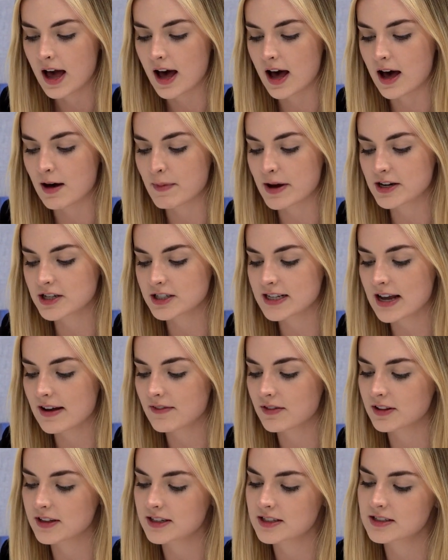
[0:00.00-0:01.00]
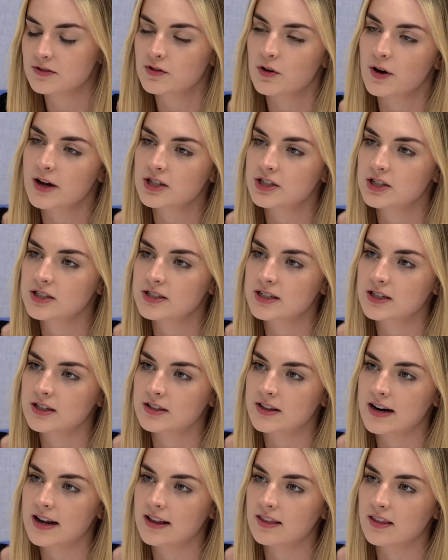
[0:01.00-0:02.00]
I just have a list of questions
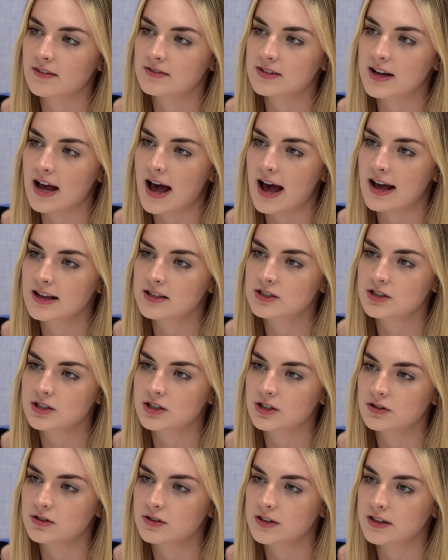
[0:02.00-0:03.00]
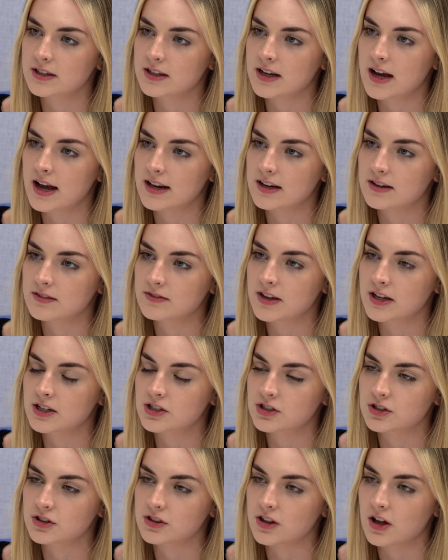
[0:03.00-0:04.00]
here that I'd love to ask you and kind of
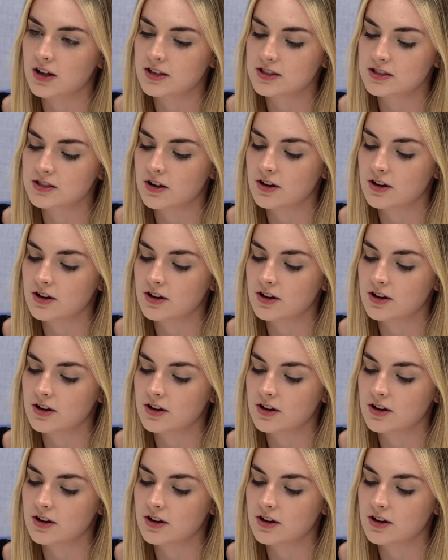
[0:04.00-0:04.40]
get your thoughts